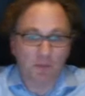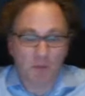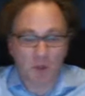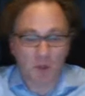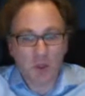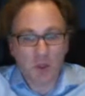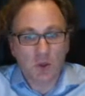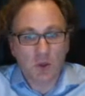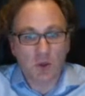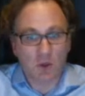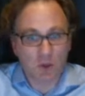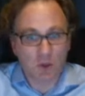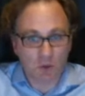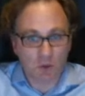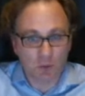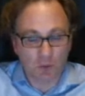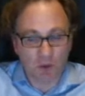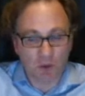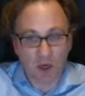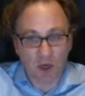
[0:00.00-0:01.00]
so
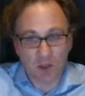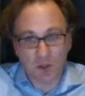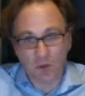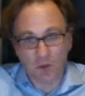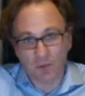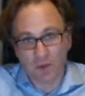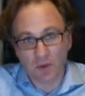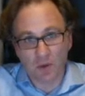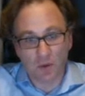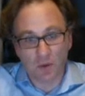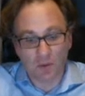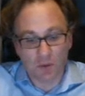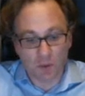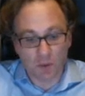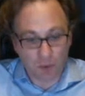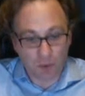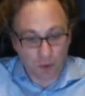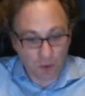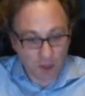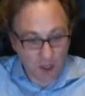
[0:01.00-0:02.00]
certain parts of the
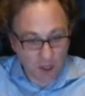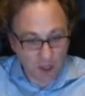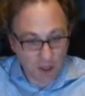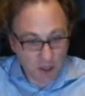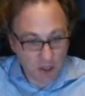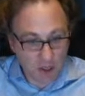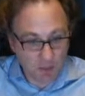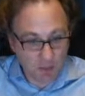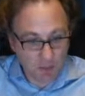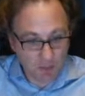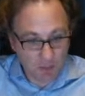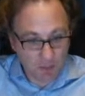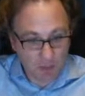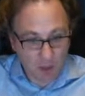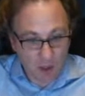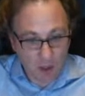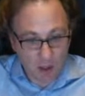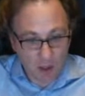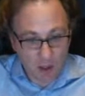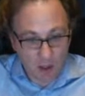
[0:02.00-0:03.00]
proteins,
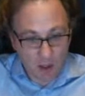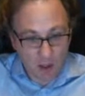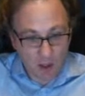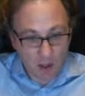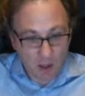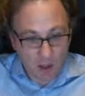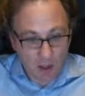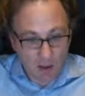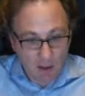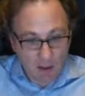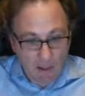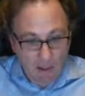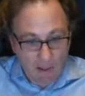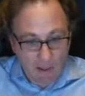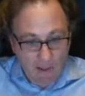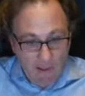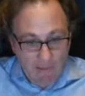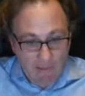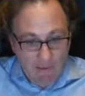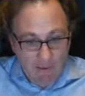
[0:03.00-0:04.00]

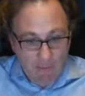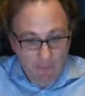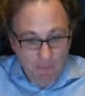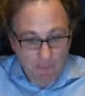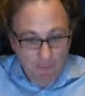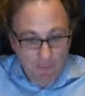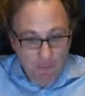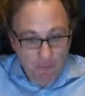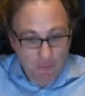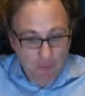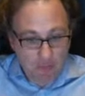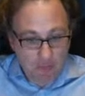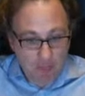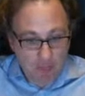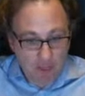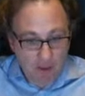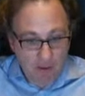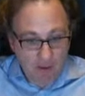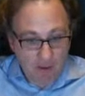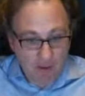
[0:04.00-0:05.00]
and
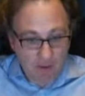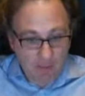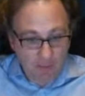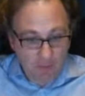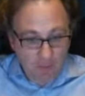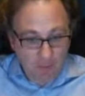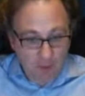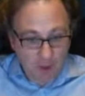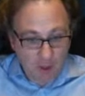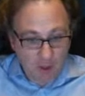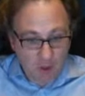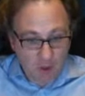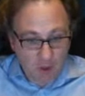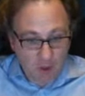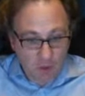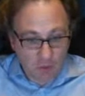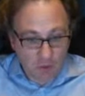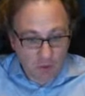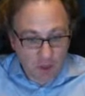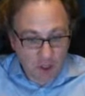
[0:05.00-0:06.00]
so
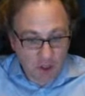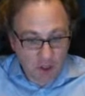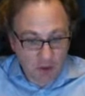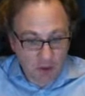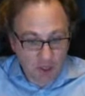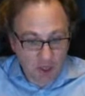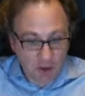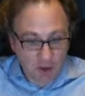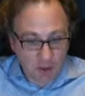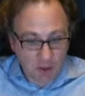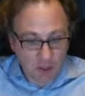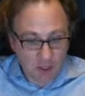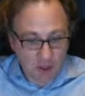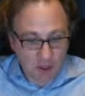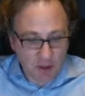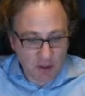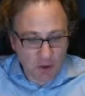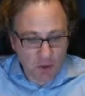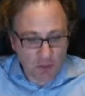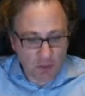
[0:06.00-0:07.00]
two residues are
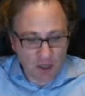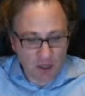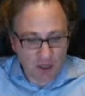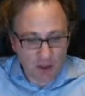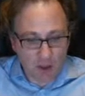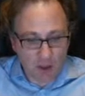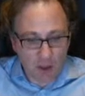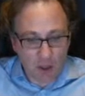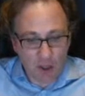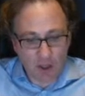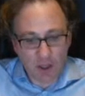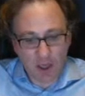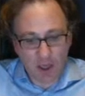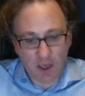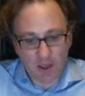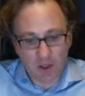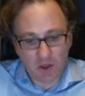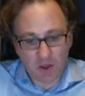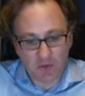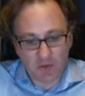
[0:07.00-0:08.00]
considered to be in
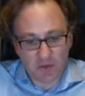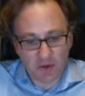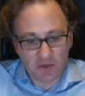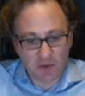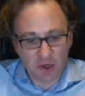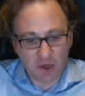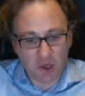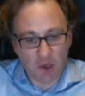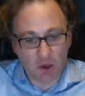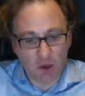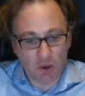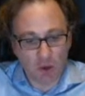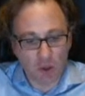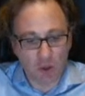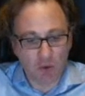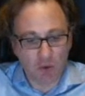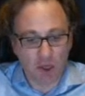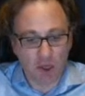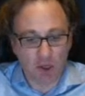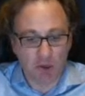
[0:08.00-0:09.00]
contact. So if they're very close
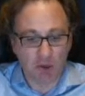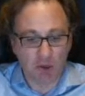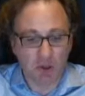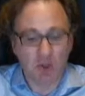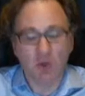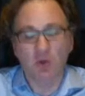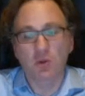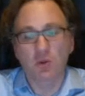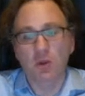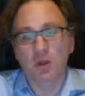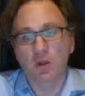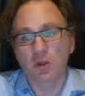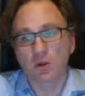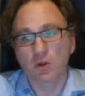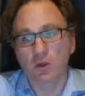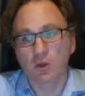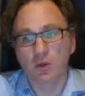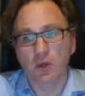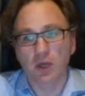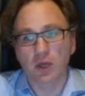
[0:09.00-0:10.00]
together, so and
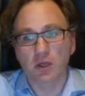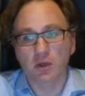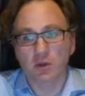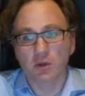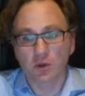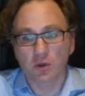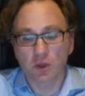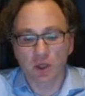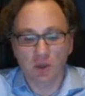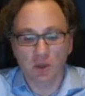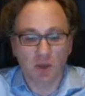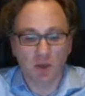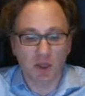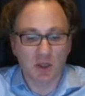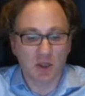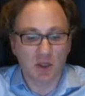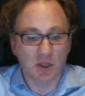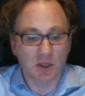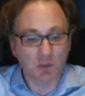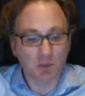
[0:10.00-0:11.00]
close together usually
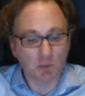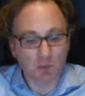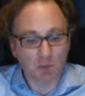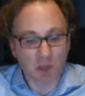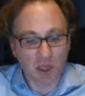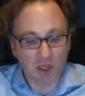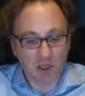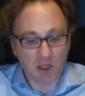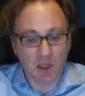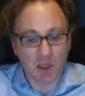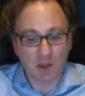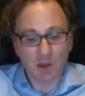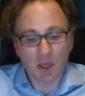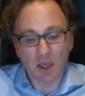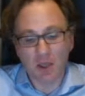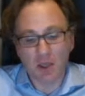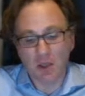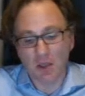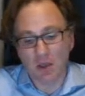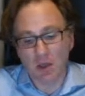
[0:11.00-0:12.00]
means less than
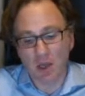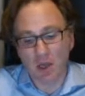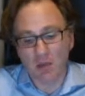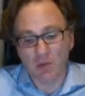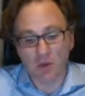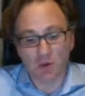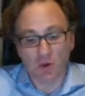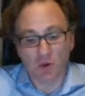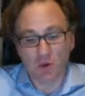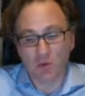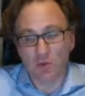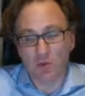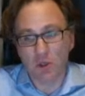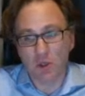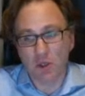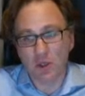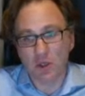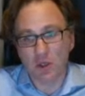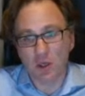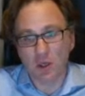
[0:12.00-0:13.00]
8 angstrom, which
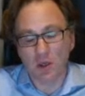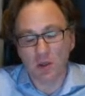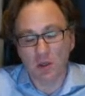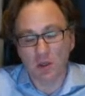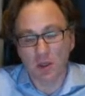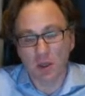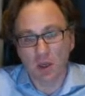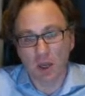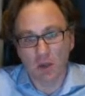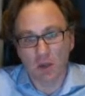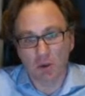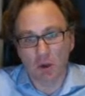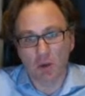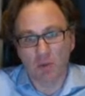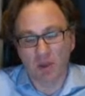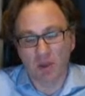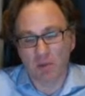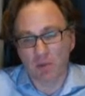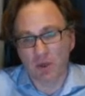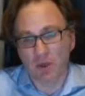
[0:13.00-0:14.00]
is an
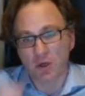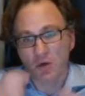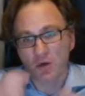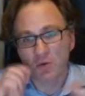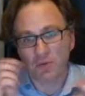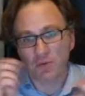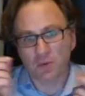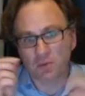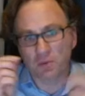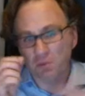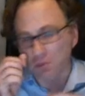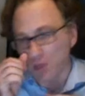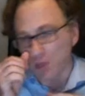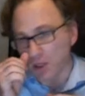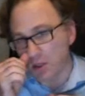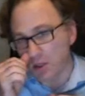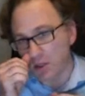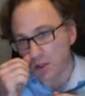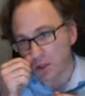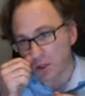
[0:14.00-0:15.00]
atomic measure of
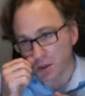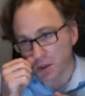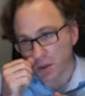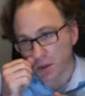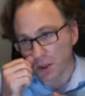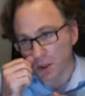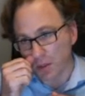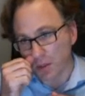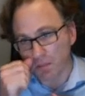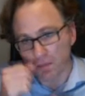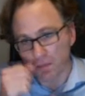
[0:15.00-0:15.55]
distance. Okay,